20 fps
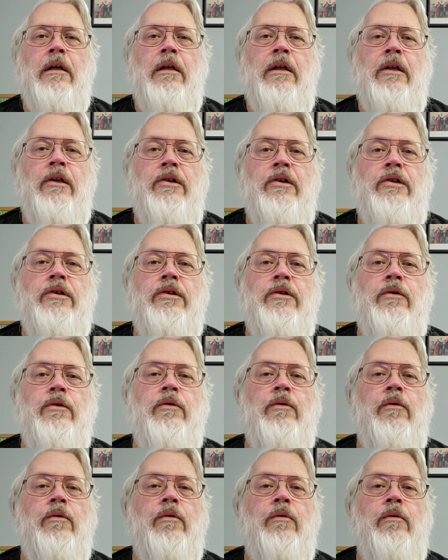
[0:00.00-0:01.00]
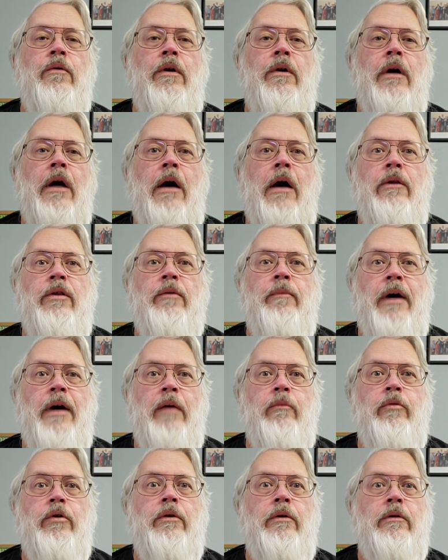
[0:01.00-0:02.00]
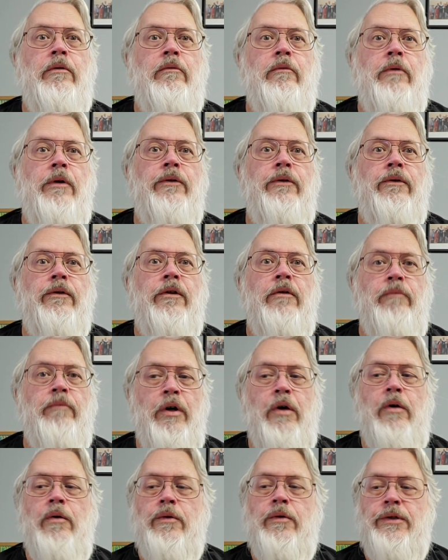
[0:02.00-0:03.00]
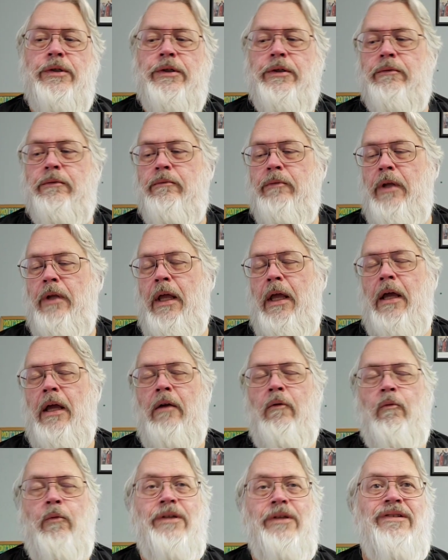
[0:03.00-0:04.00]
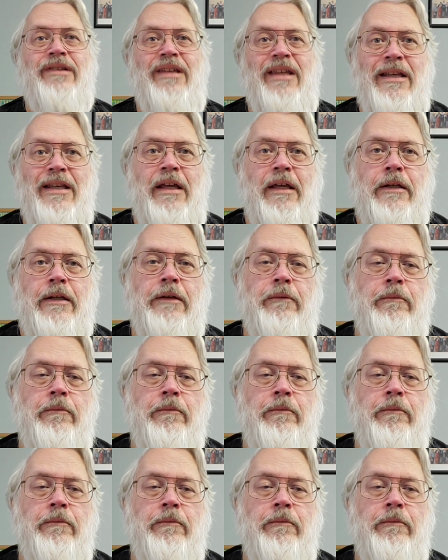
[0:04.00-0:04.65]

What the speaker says: into how the Bible was composed and what's in it.